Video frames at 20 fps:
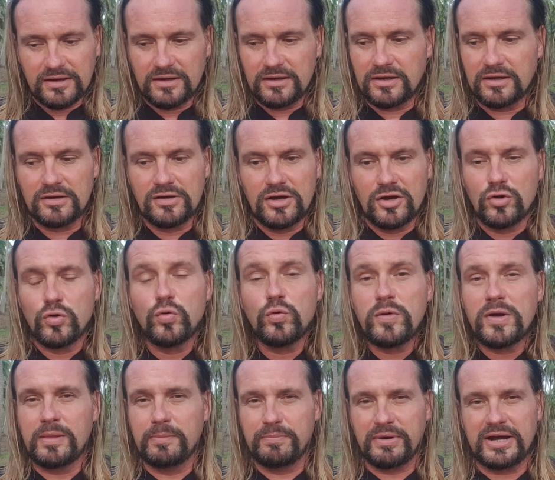who
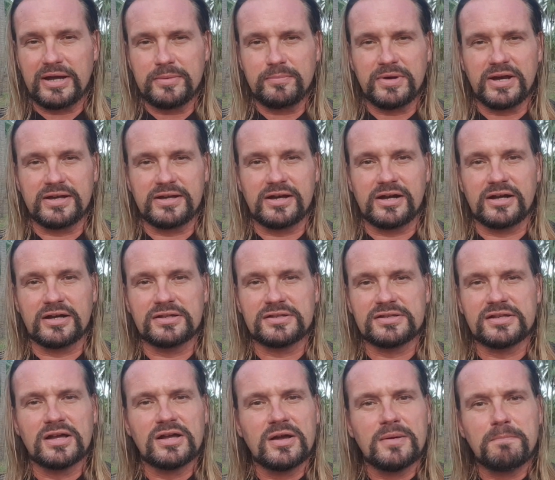will buy my art,
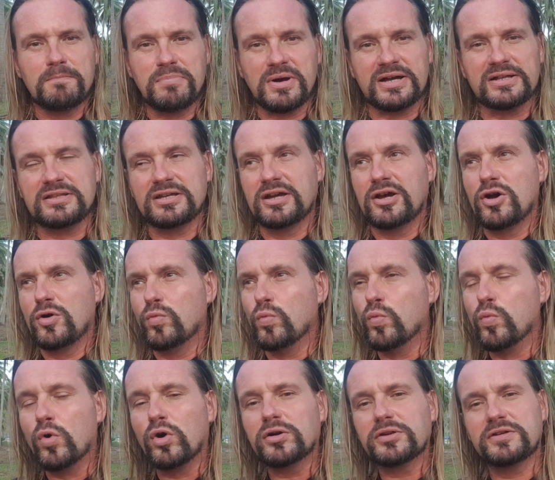but
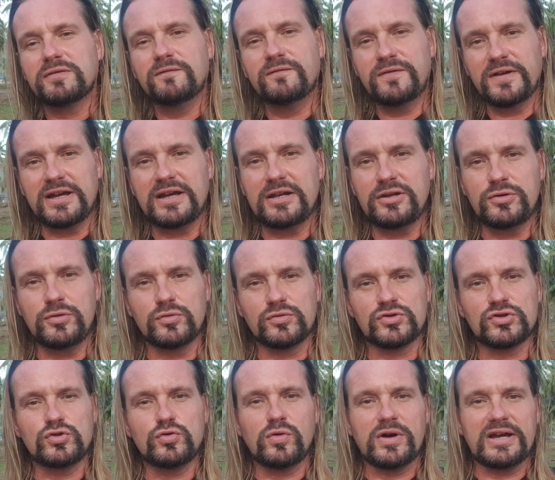what
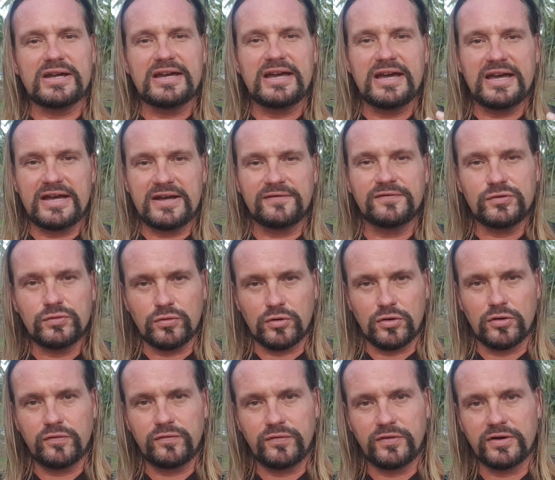values do I have to
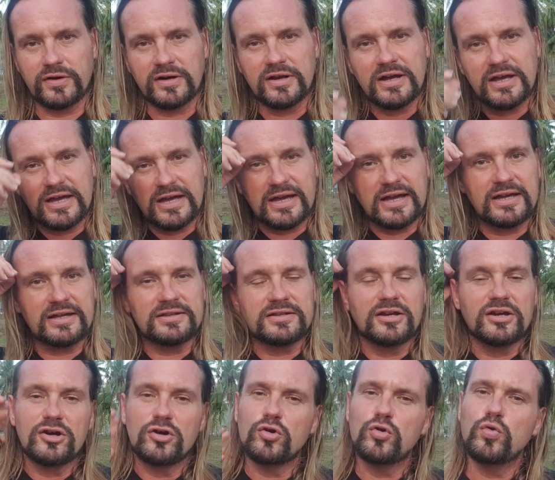offer and
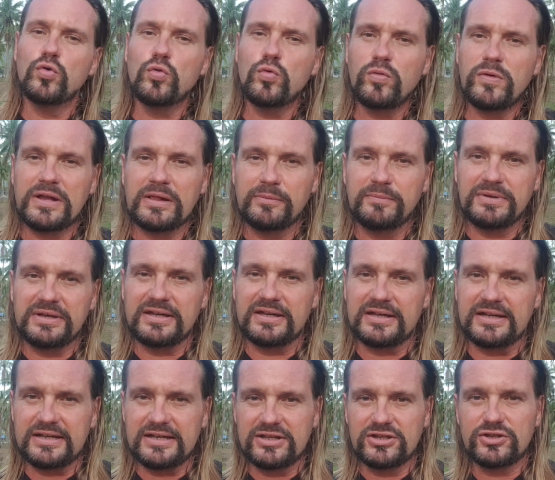who will be
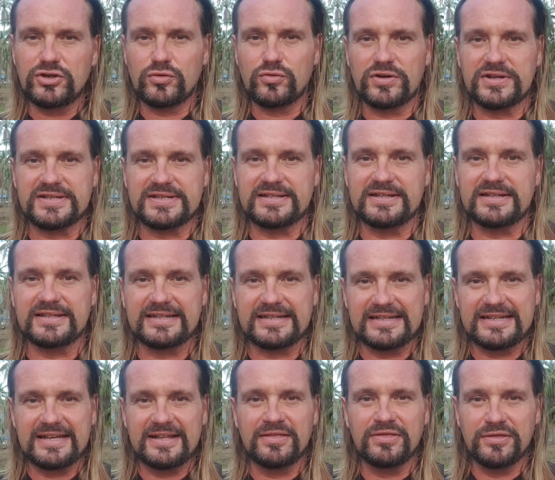interested
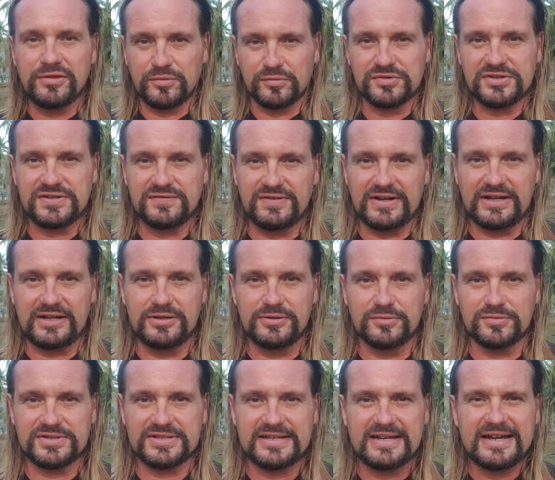in those
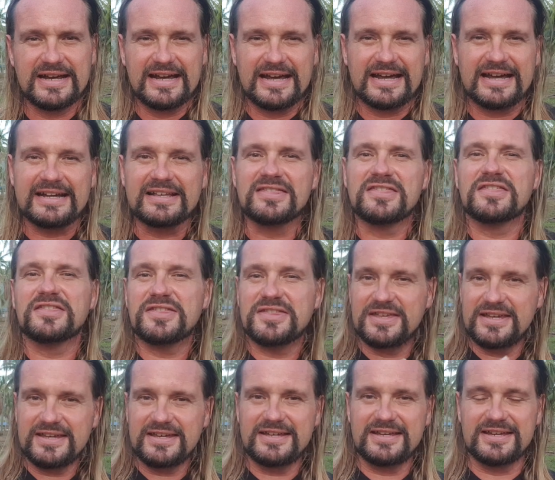values. And
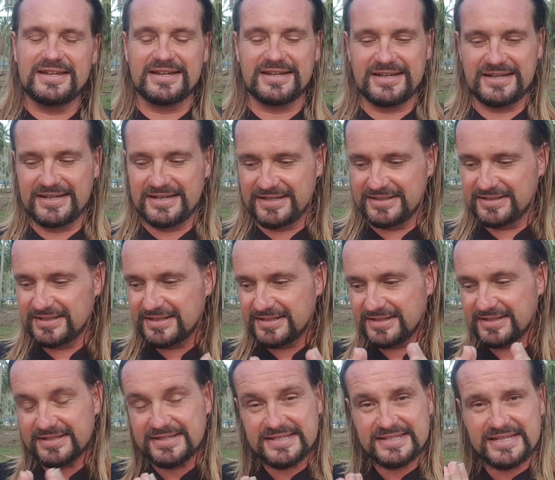thinking
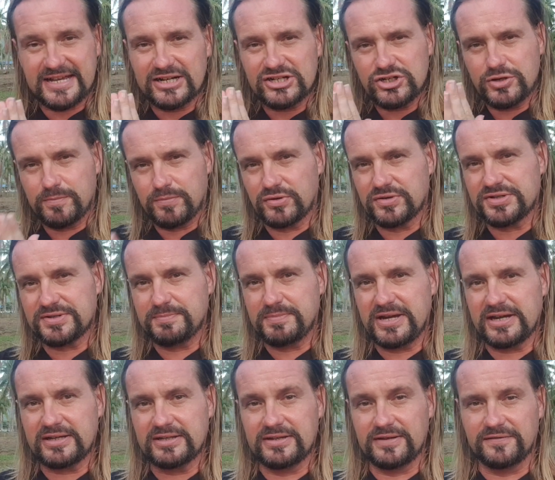in such a
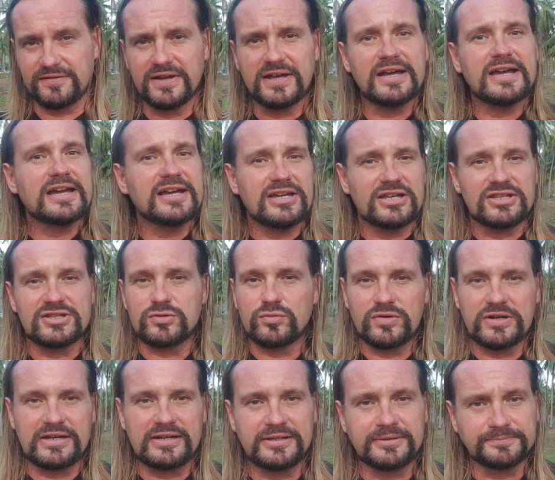perspective is
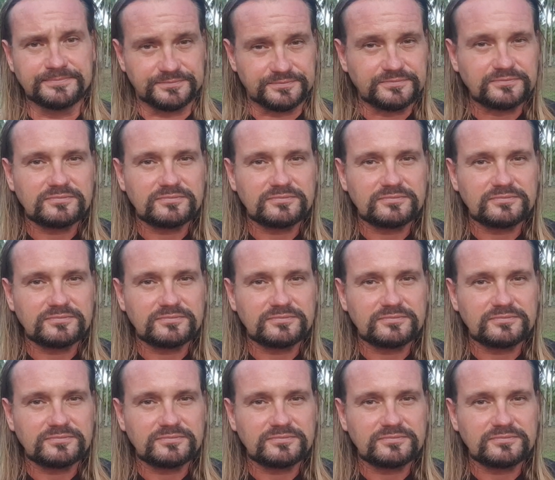really